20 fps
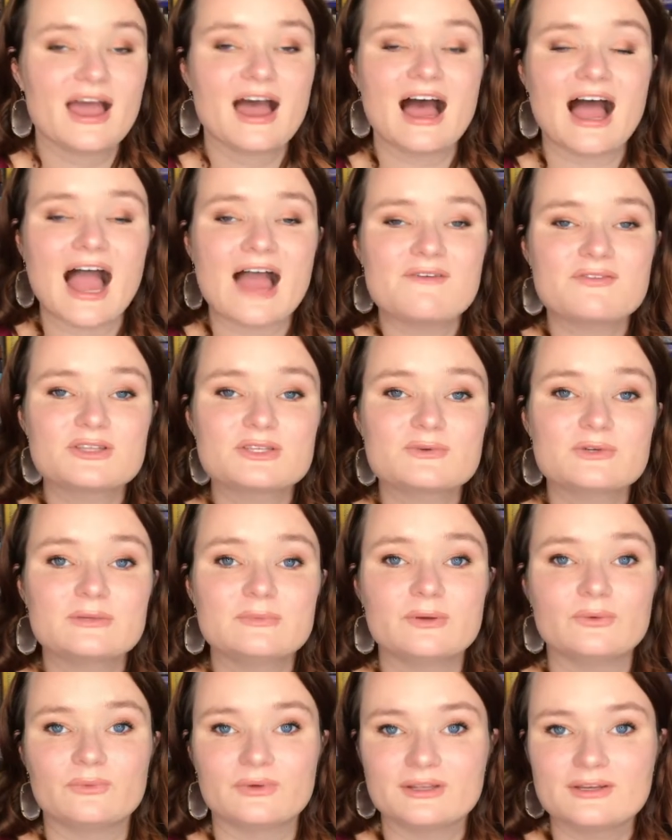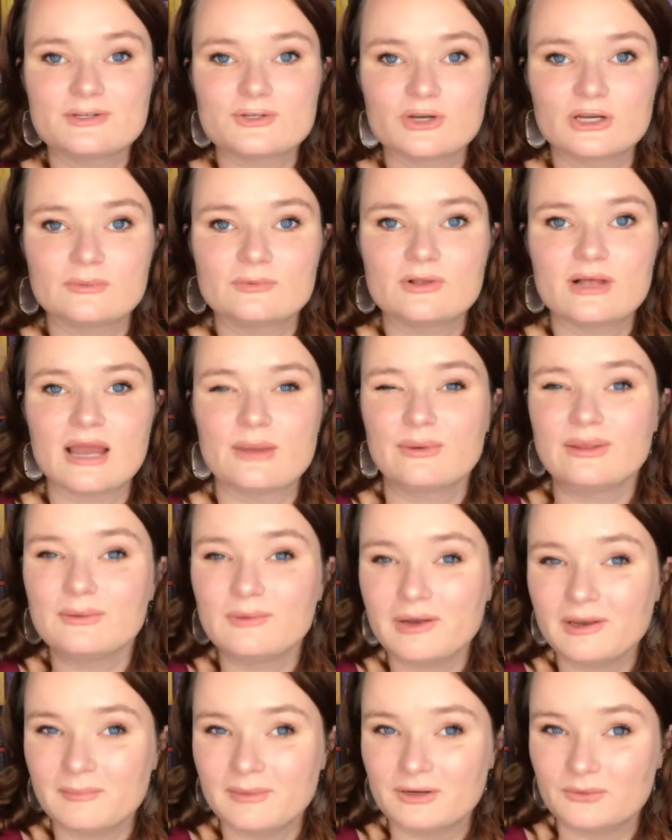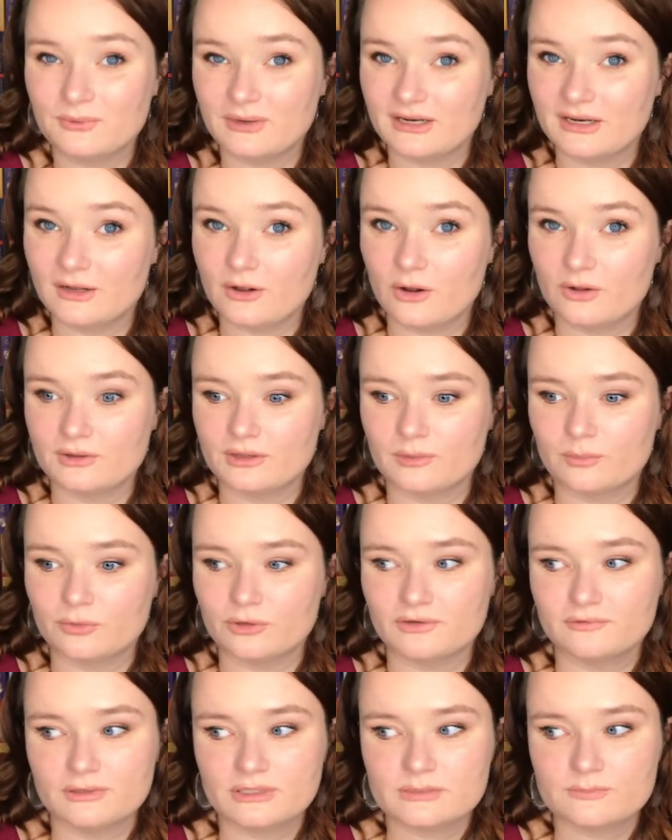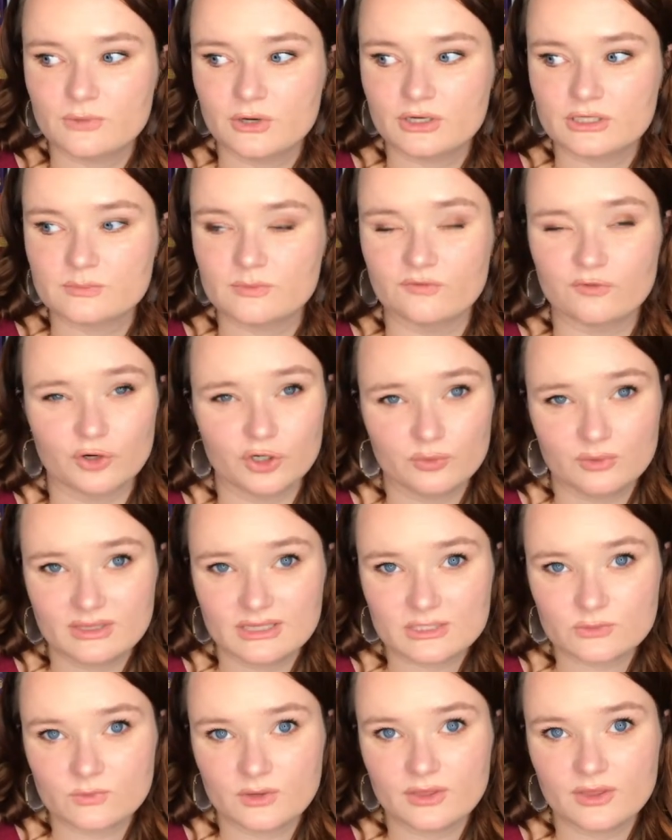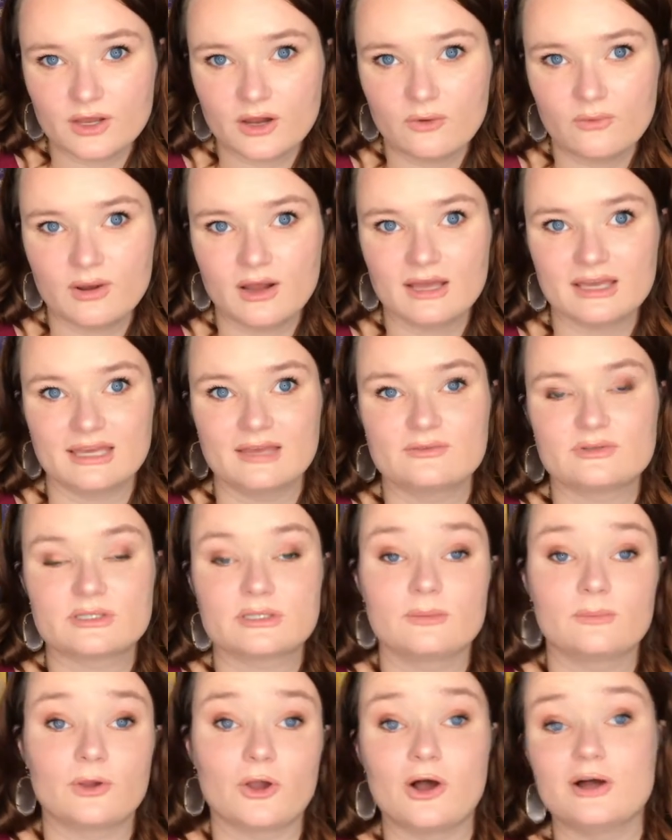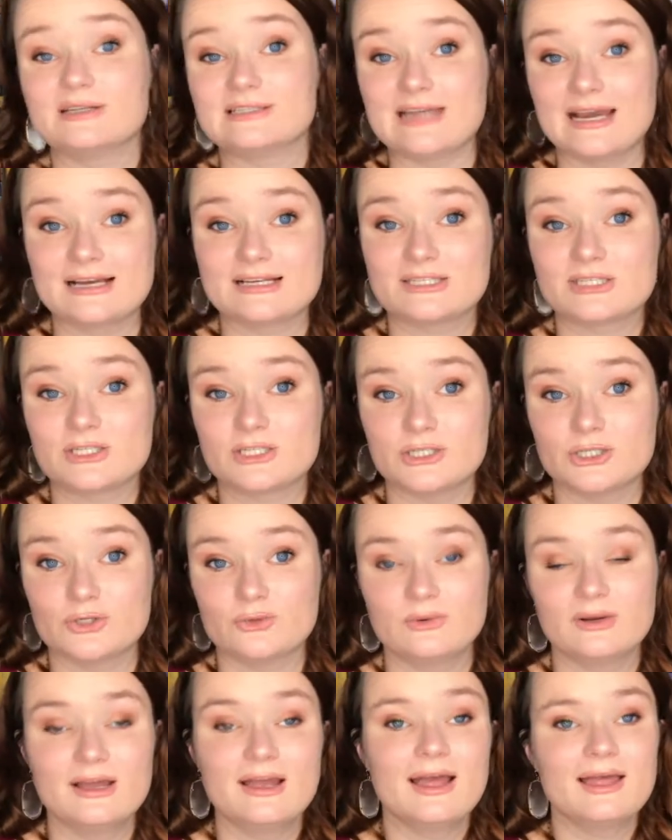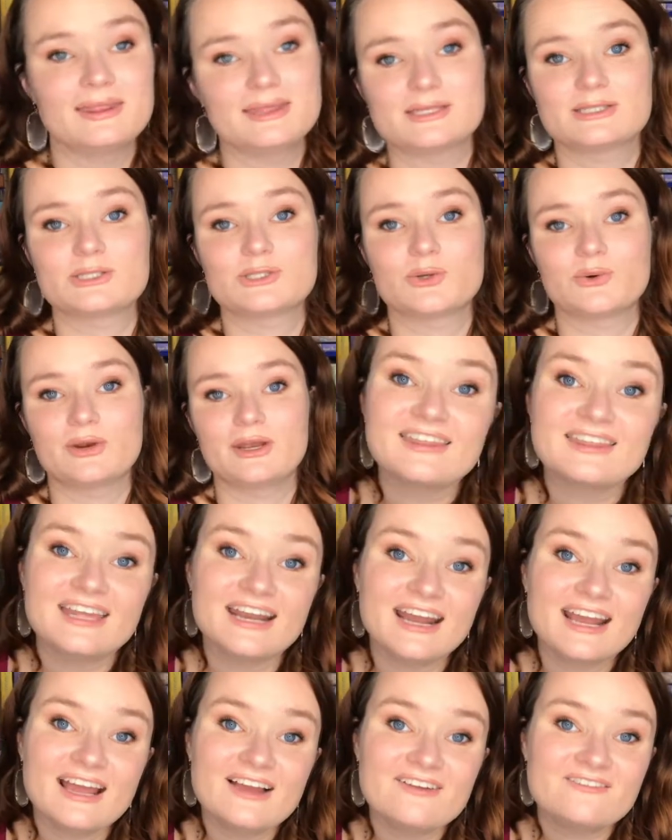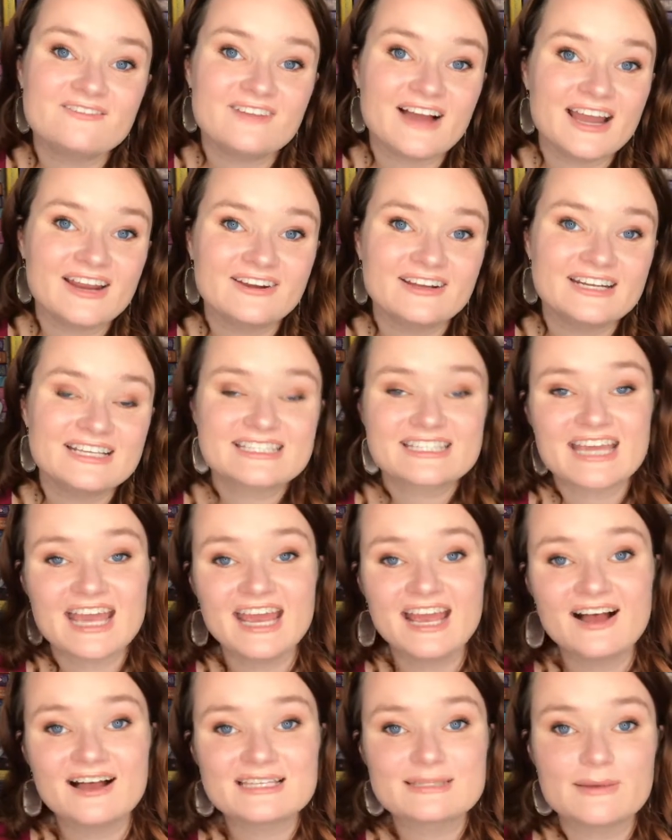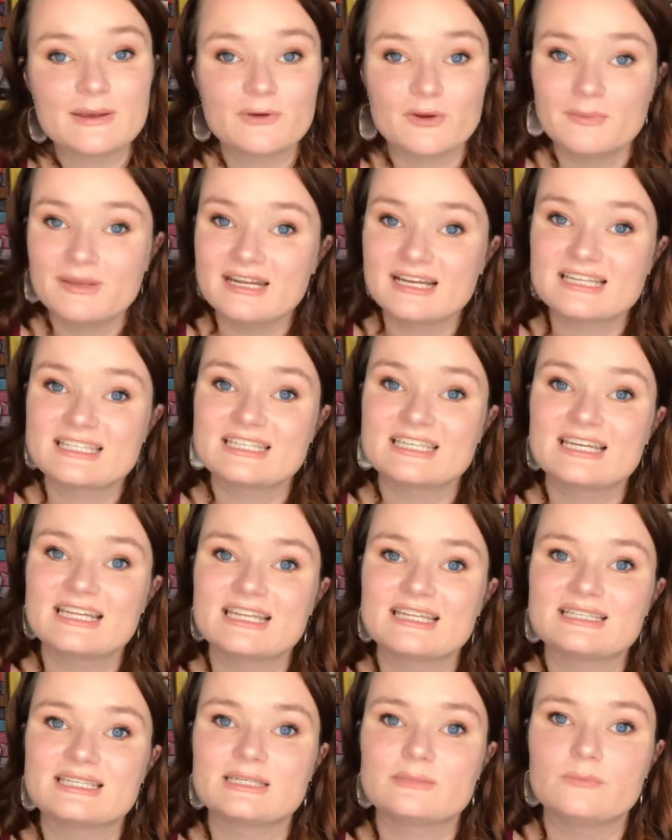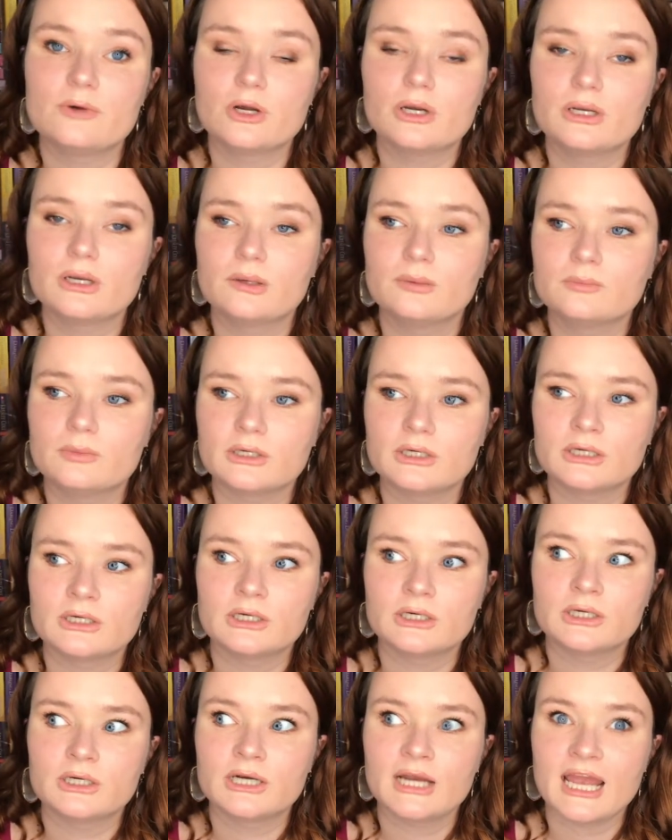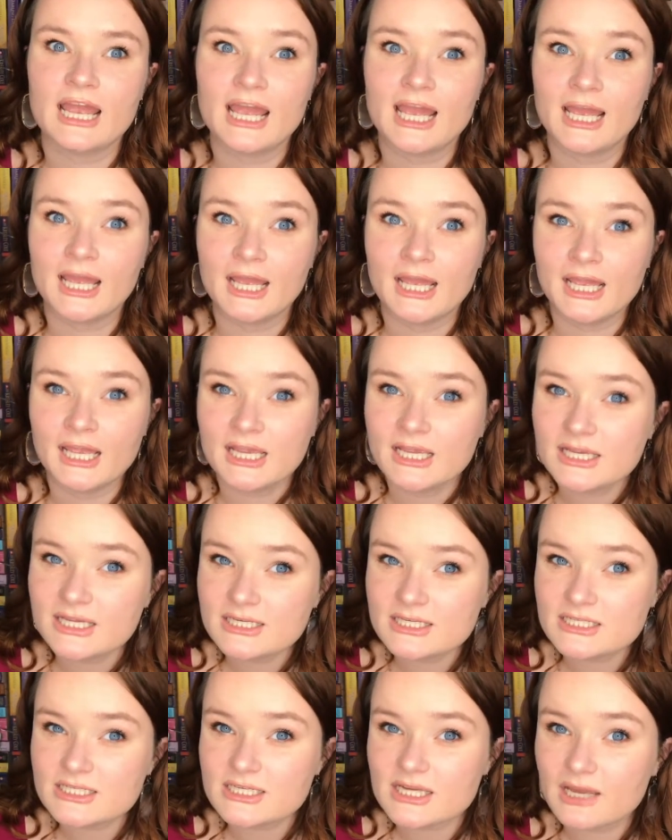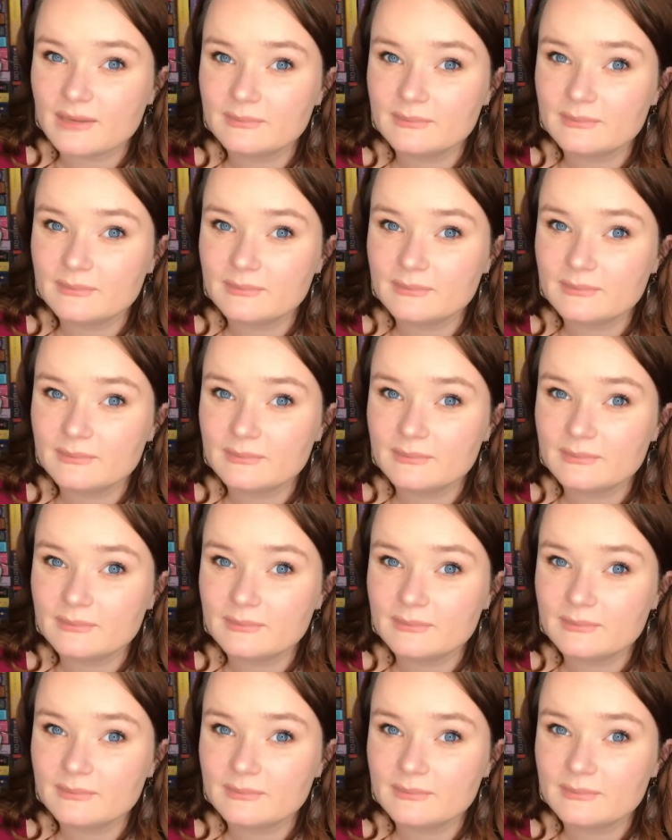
I found this one to be really enjoyable. I really recommend reading all the previous books before you read this one though. I give some context to this story. Then I have Fire in His Chaos by Ruby Dixon. This is book number eight, I